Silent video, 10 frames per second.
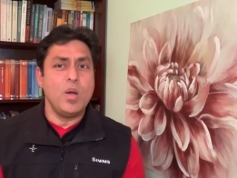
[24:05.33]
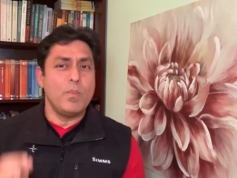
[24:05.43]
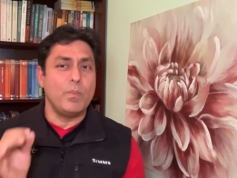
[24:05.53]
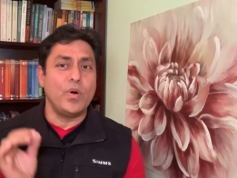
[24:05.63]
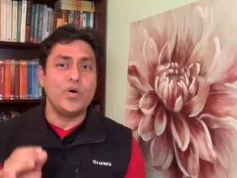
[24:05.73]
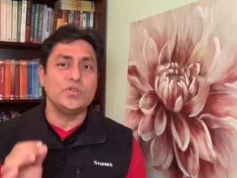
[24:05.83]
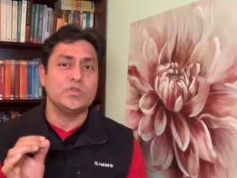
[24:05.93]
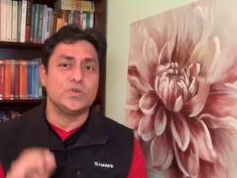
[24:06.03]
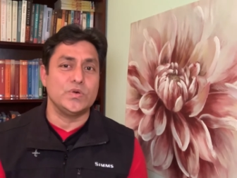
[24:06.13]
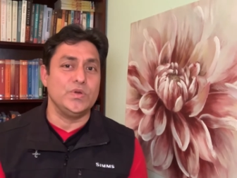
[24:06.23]

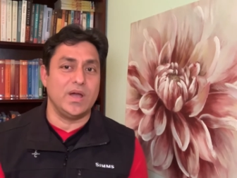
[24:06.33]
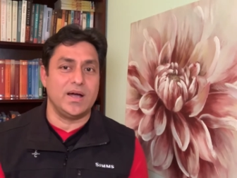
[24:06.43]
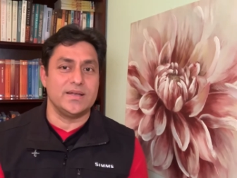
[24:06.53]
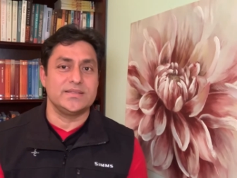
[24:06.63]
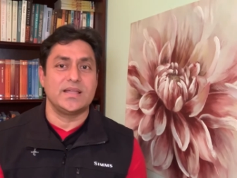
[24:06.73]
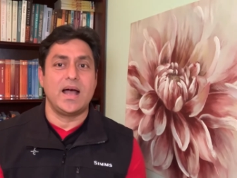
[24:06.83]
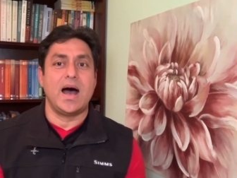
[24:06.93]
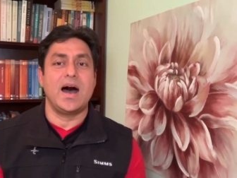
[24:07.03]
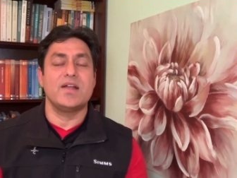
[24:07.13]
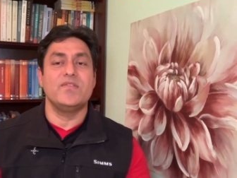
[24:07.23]
Both Kulas
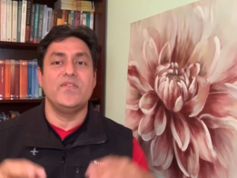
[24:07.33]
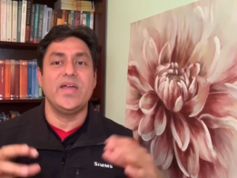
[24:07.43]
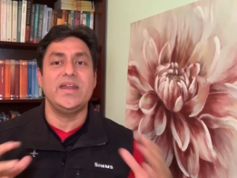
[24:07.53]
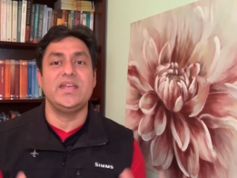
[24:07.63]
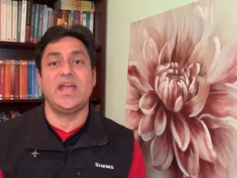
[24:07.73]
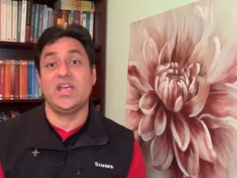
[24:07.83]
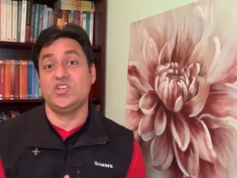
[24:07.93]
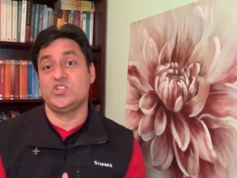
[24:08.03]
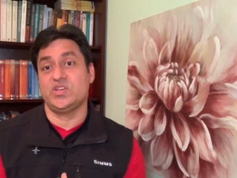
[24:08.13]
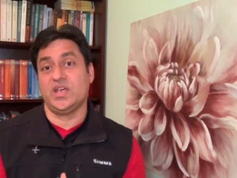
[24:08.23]
are very
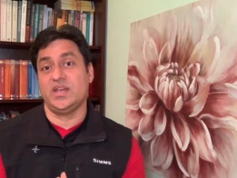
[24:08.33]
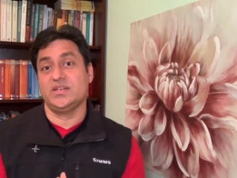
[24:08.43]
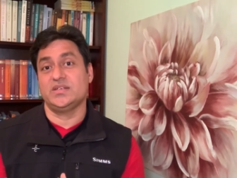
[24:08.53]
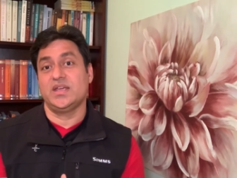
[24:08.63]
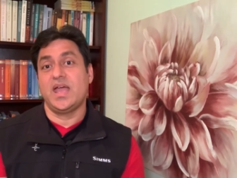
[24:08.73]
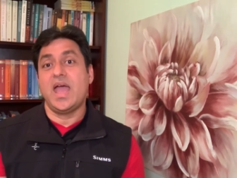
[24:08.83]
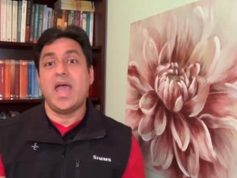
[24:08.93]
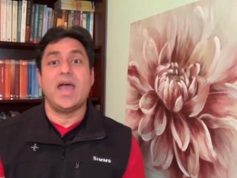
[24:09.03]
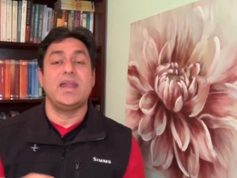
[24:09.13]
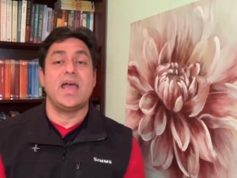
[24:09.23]
ancient
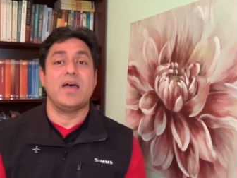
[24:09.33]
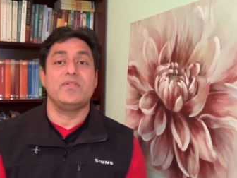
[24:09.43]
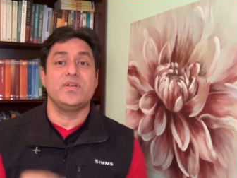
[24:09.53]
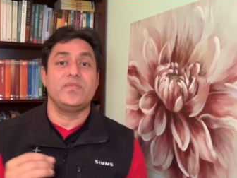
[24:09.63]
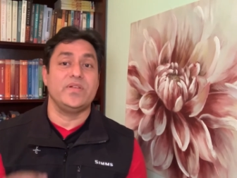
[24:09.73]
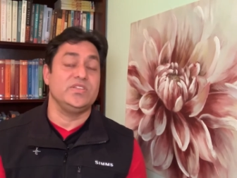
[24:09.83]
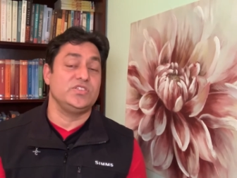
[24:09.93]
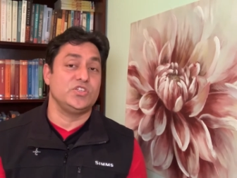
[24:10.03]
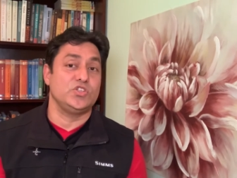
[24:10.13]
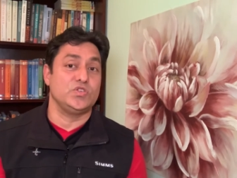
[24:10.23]
and have
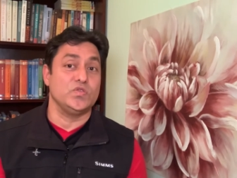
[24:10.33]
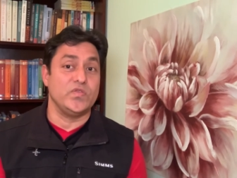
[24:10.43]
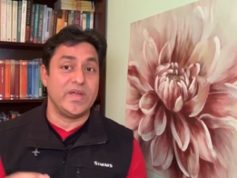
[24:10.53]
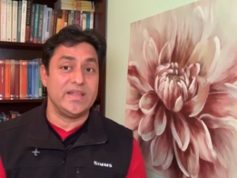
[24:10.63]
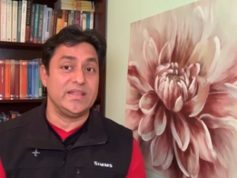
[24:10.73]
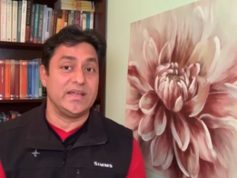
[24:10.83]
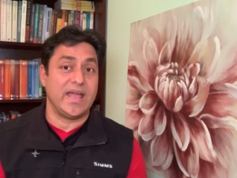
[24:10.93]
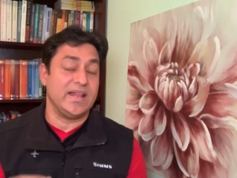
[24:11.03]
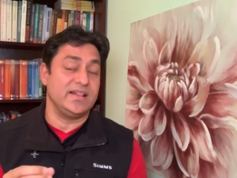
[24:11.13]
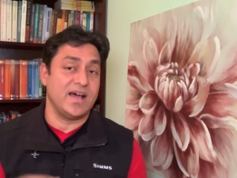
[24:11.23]
references to Vedic
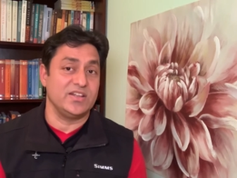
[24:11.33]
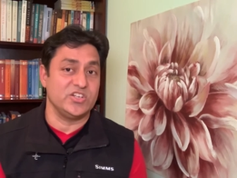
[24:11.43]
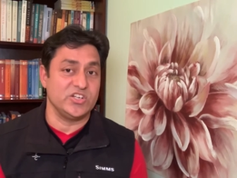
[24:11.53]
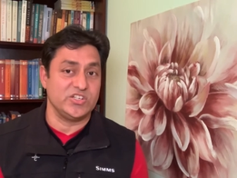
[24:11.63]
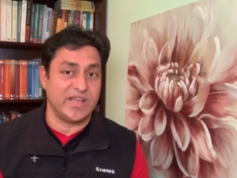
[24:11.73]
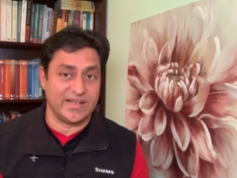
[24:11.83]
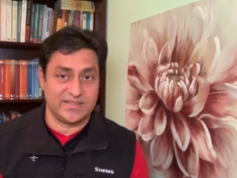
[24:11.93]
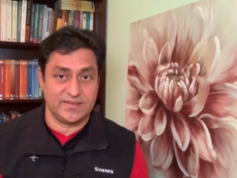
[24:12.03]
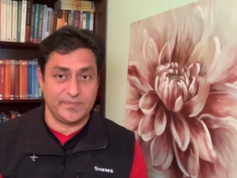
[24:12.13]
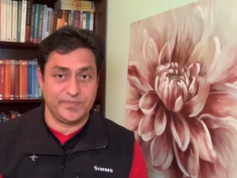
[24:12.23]
and Tantric
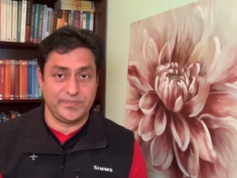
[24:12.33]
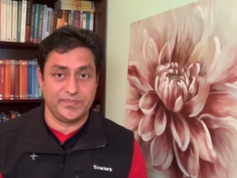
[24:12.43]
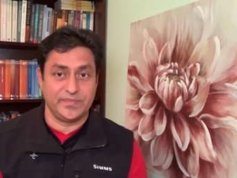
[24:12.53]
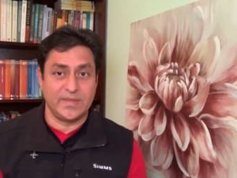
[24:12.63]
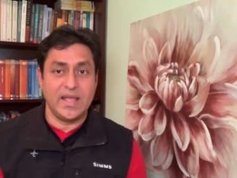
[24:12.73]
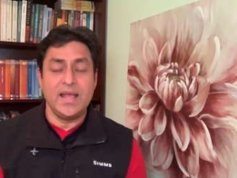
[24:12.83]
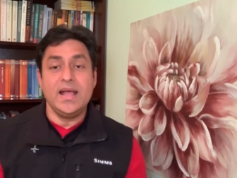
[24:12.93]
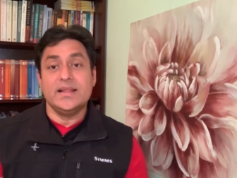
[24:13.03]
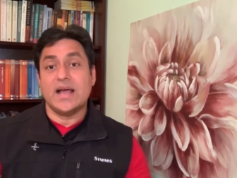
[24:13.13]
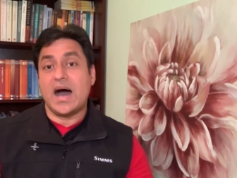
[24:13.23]
texts.
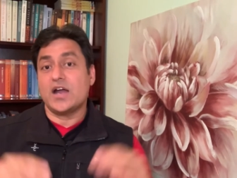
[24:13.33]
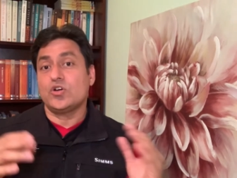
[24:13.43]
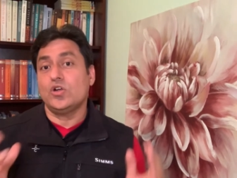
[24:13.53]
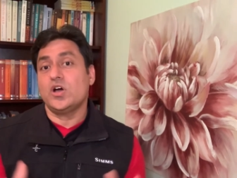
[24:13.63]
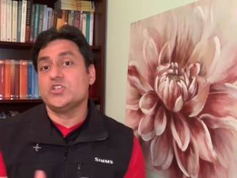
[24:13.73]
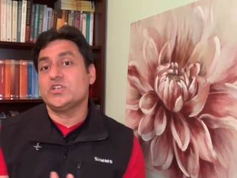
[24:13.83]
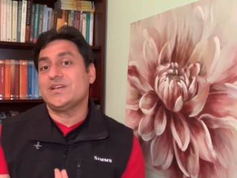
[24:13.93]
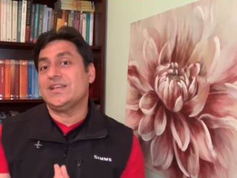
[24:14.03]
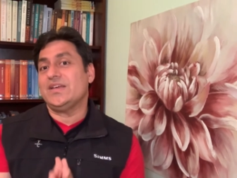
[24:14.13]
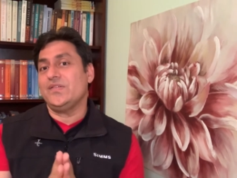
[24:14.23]
The
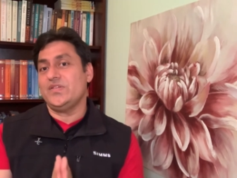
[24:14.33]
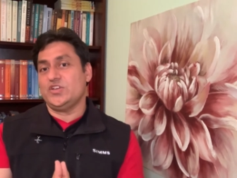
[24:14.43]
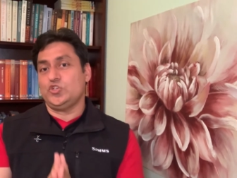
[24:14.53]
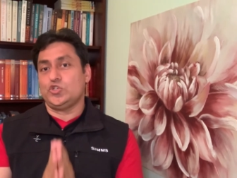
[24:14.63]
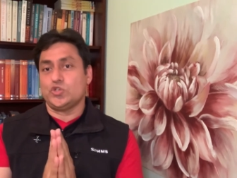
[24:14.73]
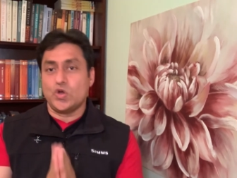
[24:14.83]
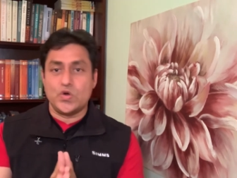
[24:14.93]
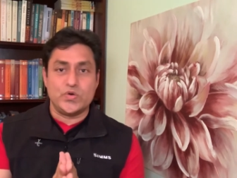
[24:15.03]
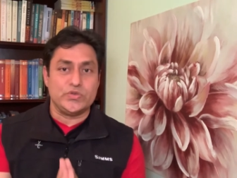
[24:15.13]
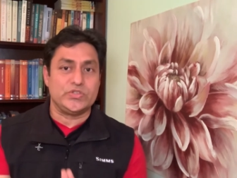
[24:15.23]
archaeological evidence
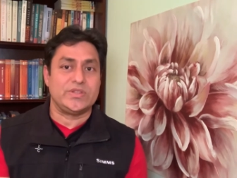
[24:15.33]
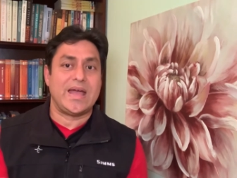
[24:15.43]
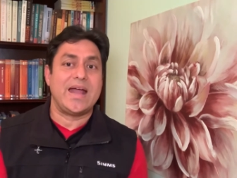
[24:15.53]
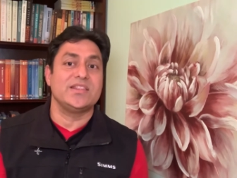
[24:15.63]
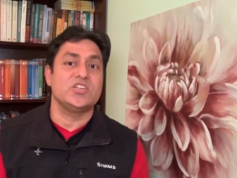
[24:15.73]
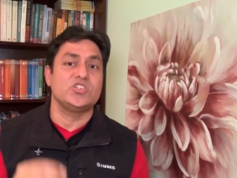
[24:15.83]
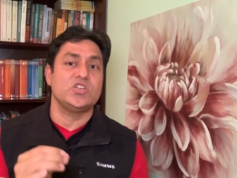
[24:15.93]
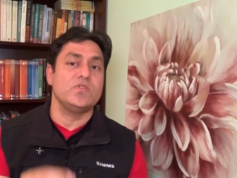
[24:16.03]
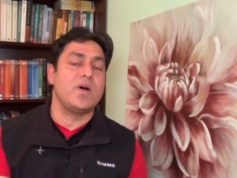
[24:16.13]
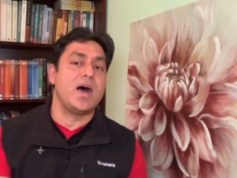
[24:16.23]
shows that the
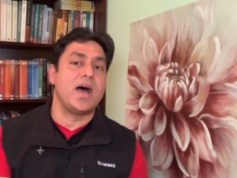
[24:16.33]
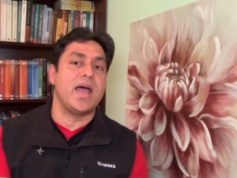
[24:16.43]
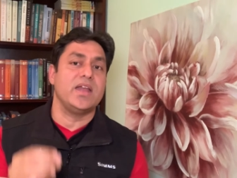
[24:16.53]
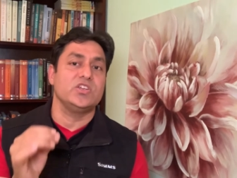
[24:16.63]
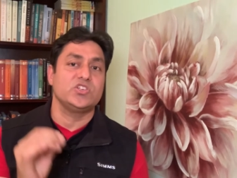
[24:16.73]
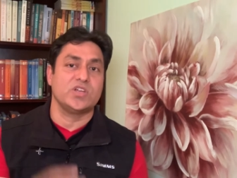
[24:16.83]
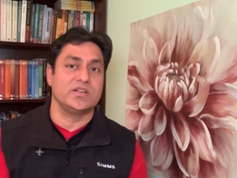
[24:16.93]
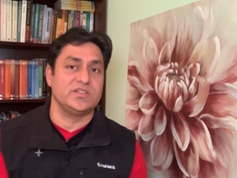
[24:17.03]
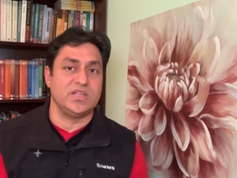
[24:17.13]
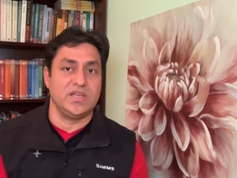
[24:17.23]
Shiva and
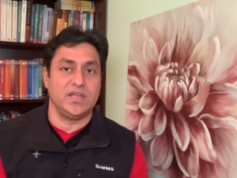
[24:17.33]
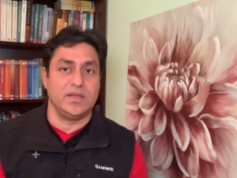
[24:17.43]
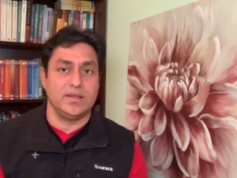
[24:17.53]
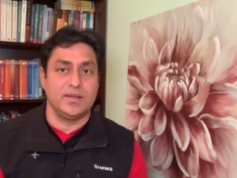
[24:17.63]
Shakti